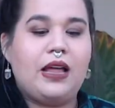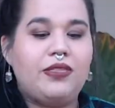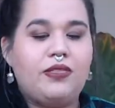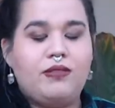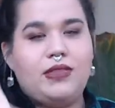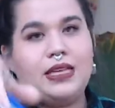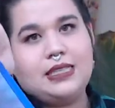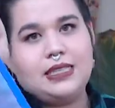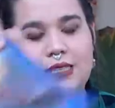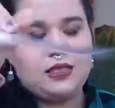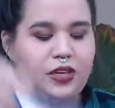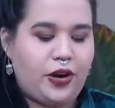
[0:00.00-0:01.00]
this
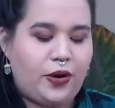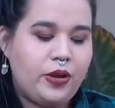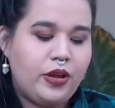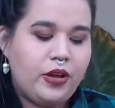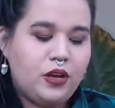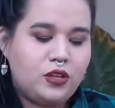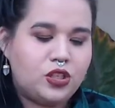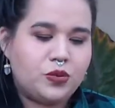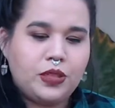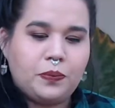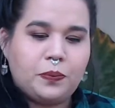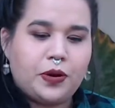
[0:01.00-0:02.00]
is, you know, just
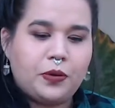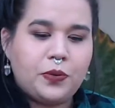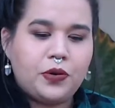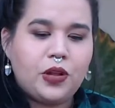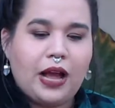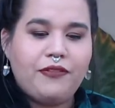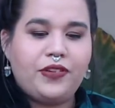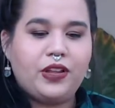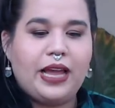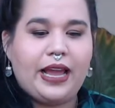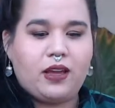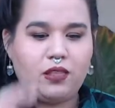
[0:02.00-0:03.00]
with the purple. I feel
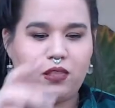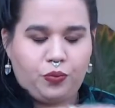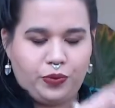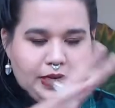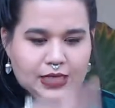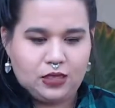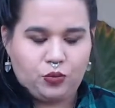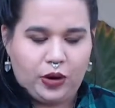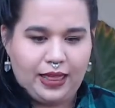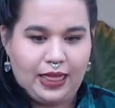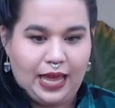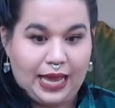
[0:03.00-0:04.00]
like the reason
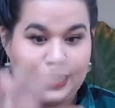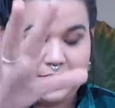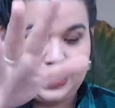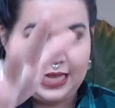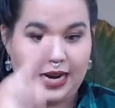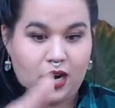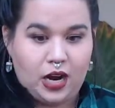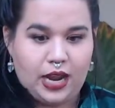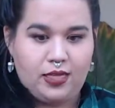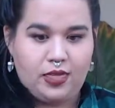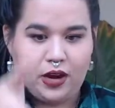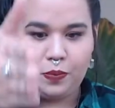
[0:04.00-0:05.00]
why that is there
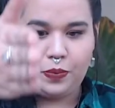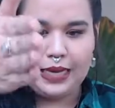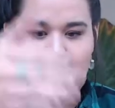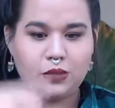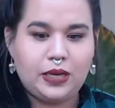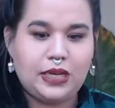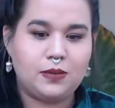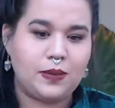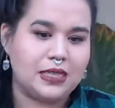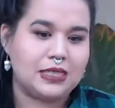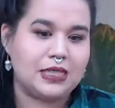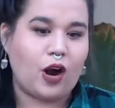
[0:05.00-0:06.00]
in their placement is
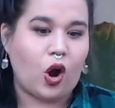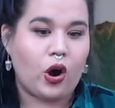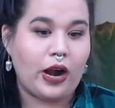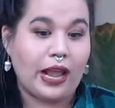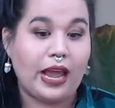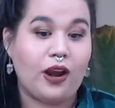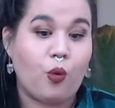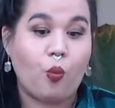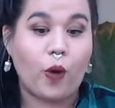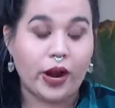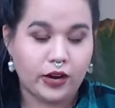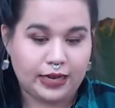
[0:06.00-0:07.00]
because they're already in
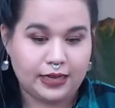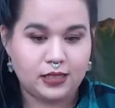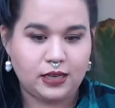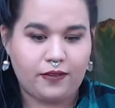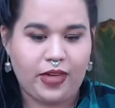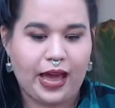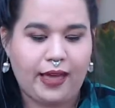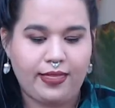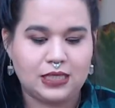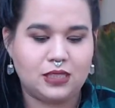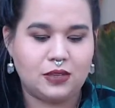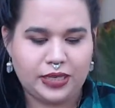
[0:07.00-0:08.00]
awareness of that, and
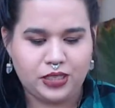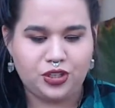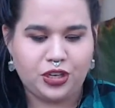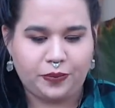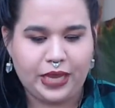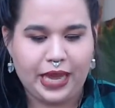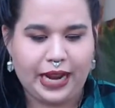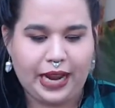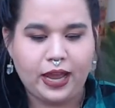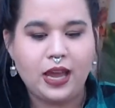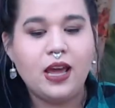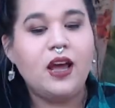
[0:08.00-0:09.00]
that's the message I'm
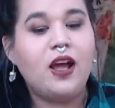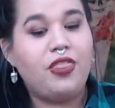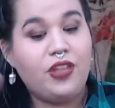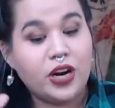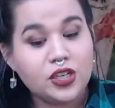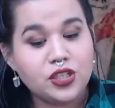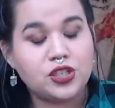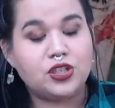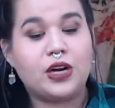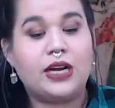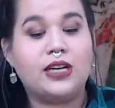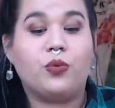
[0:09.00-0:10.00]
getting. They're just
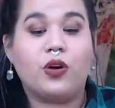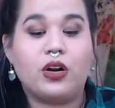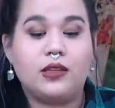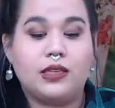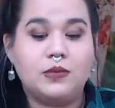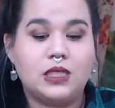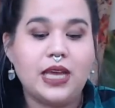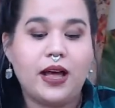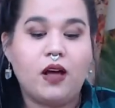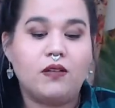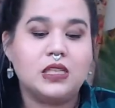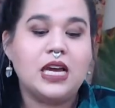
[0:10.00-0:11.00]
trying to work on
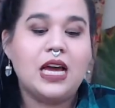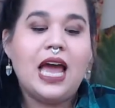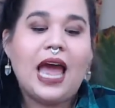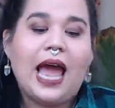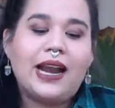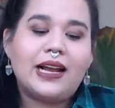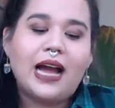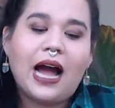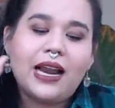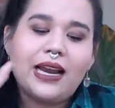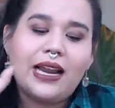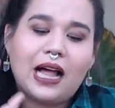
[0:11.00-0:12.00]
themselves and
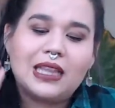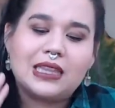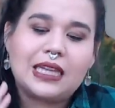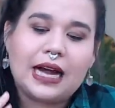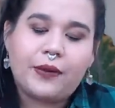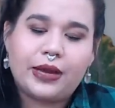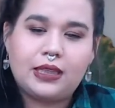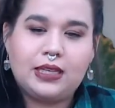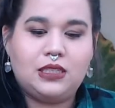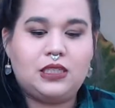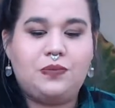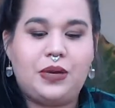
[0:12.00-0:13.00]
kind of allowing
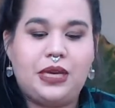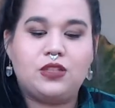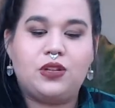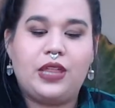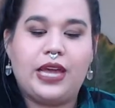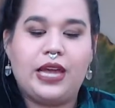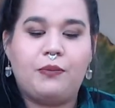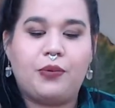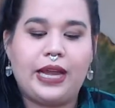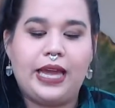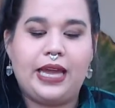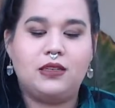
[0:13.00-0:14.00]
things to be so they can
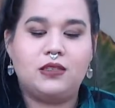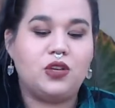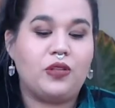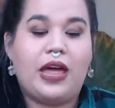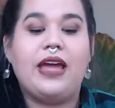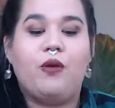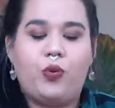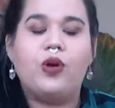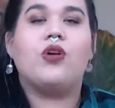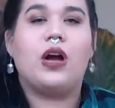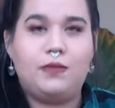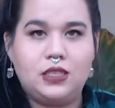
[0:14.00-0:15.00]
bring it in, so that it will
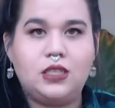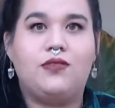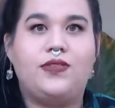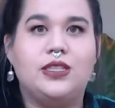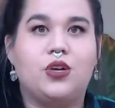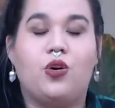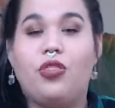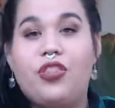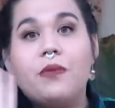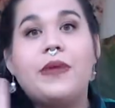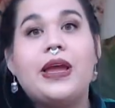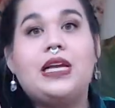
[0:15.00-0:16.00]
come into the physical. They're
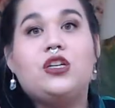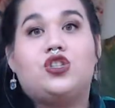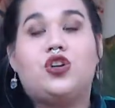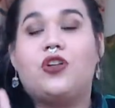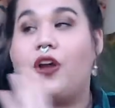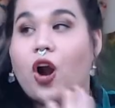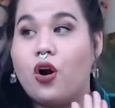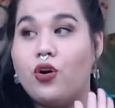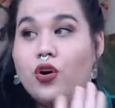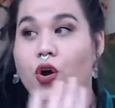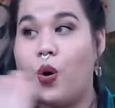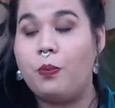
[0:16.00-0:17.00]
making sure there are
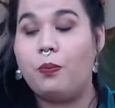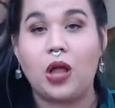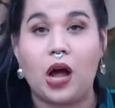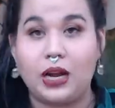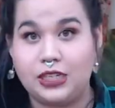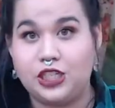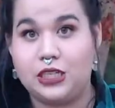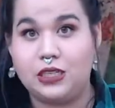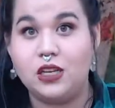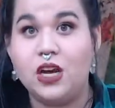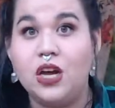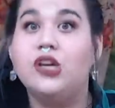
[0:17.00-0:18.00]
no
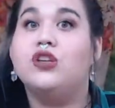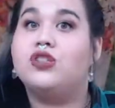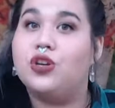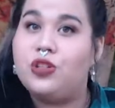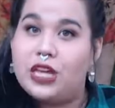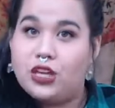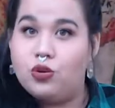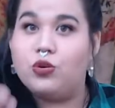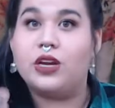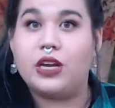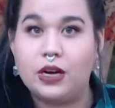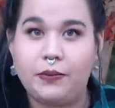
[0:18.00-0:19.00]
blockages so that you
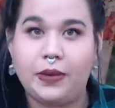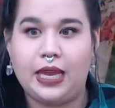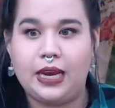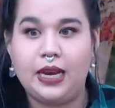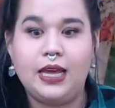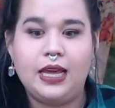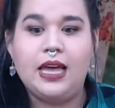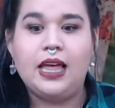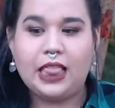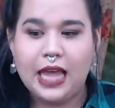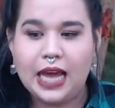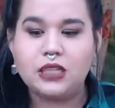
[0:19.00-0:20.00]
could come in.
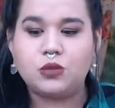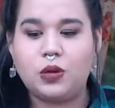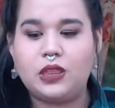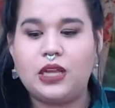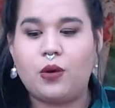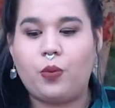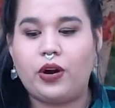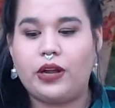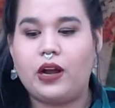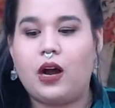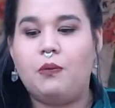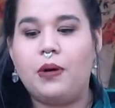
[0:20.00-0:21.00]
That is what they're
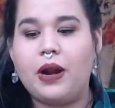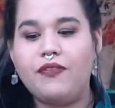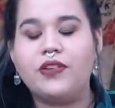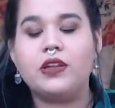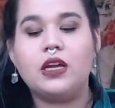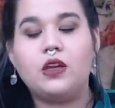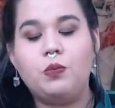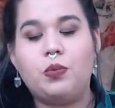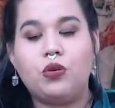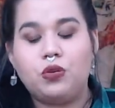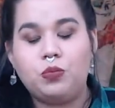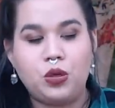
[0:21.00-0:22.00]
working on. But I feel like you
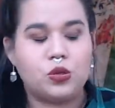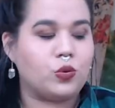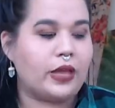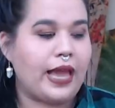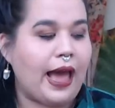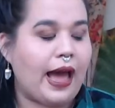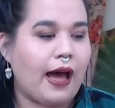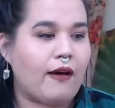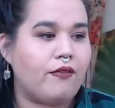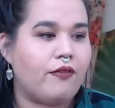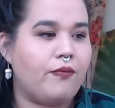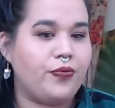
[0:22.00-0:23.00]
both mutually
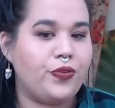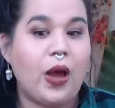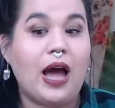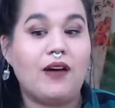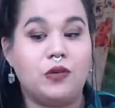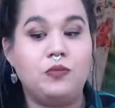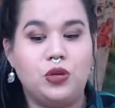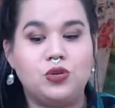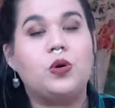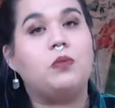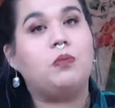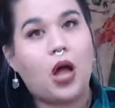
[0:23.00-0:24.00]
have a
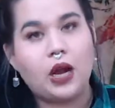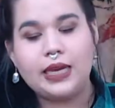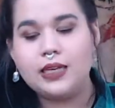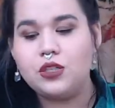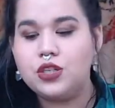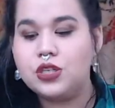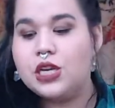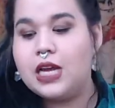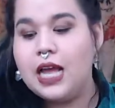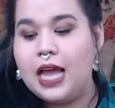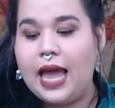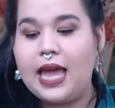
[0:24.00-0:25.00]
mutual blockage,
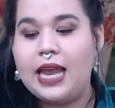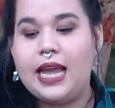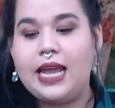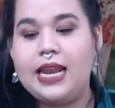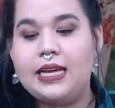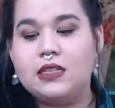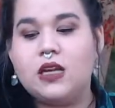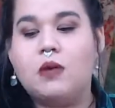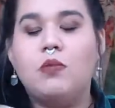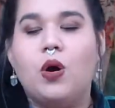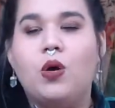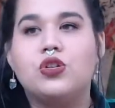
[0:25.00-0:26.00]
and it is
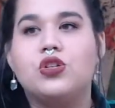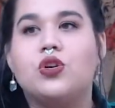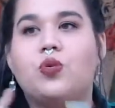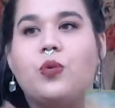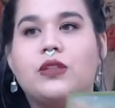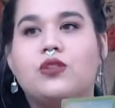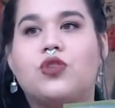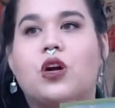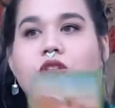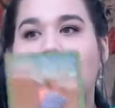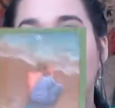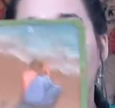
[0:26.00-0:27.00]
emotional withdrawal.
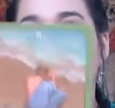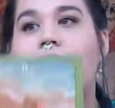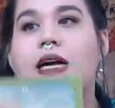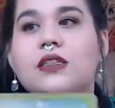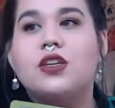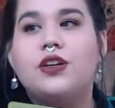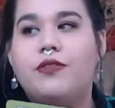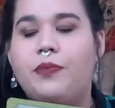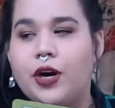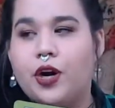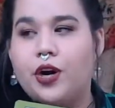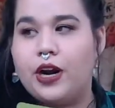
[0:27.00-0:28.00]
So you guys could have been
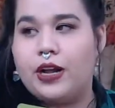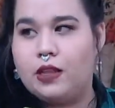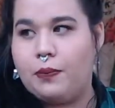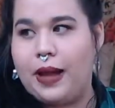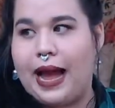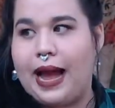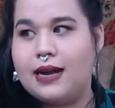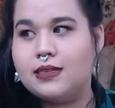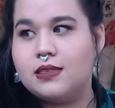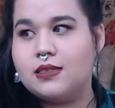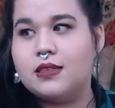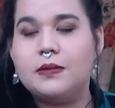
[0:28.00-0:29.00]
hurt in the past.